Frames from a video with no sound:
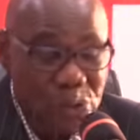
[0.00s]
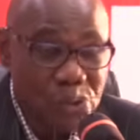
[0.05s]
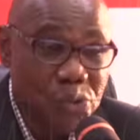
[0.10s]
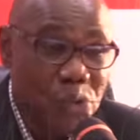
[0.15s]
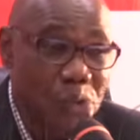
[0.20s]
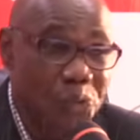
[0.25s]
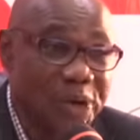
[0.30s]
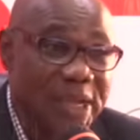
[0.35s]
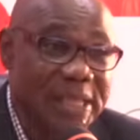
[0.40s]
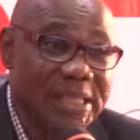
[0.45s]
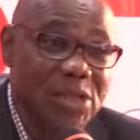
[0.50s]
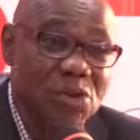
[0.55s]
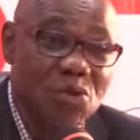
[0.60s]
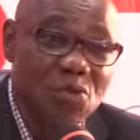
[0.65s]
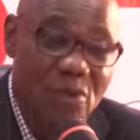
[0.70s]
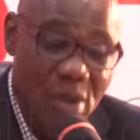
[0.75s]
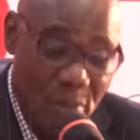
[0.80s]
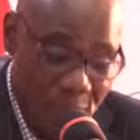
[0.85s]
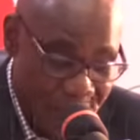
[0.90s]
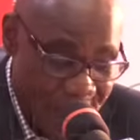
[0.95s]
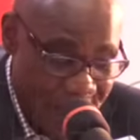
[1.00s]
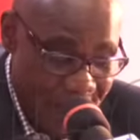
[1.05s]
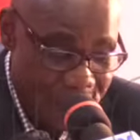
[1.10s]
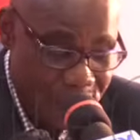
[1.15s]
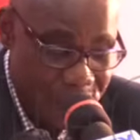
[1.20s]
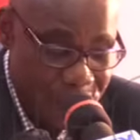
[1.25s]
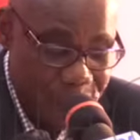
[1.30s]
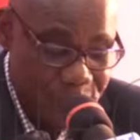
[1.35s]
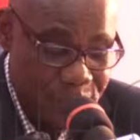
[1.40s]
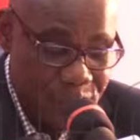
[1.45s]
to rig the November
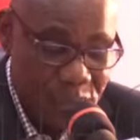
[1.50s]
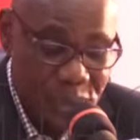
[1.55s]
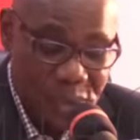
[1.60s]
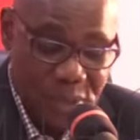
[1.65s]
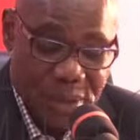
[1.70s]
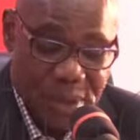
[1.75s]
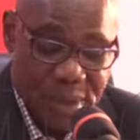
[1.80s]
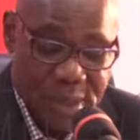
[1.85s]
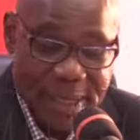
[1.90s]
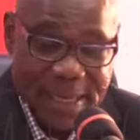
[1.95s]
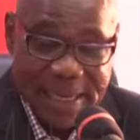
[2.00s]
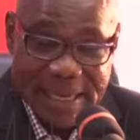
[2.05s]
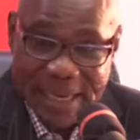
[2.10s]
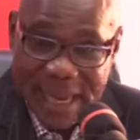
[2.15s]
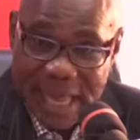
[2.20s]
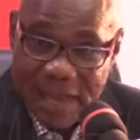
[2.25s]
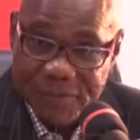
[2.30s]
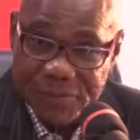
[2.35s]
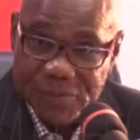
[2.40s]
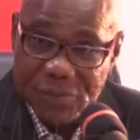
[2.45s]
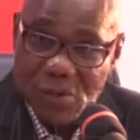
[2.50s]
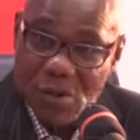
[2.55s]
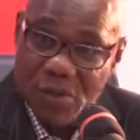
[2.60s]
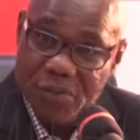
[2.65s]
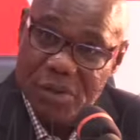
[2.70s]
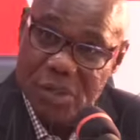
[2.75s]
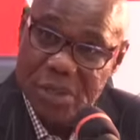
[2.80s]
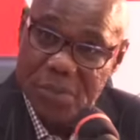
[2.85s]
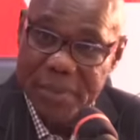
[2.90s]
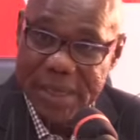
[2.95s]
11
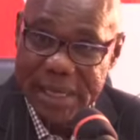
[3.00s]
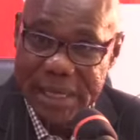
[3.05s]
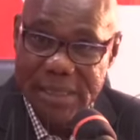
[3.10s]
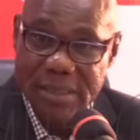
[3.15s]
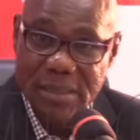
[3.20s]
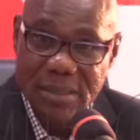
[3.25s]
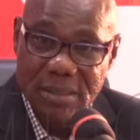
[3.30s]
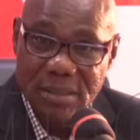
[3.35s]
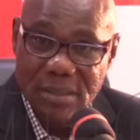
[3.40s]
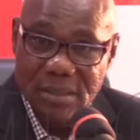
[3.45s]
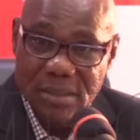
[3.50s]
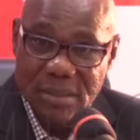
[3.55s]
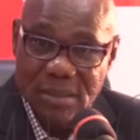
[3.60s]
governorship election.